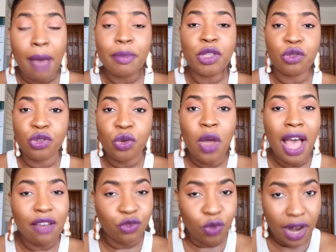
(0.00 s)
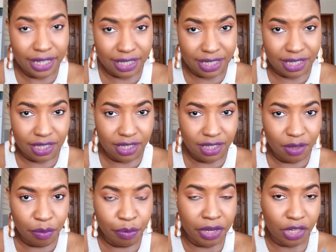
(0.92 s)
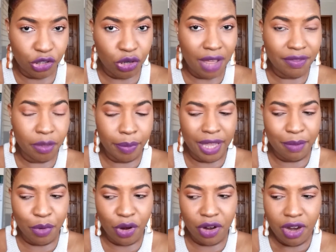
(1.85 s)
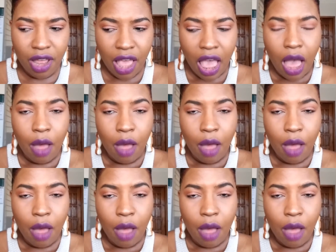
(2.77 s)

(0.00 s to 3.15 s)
I mean, you do have rights because you have the paper,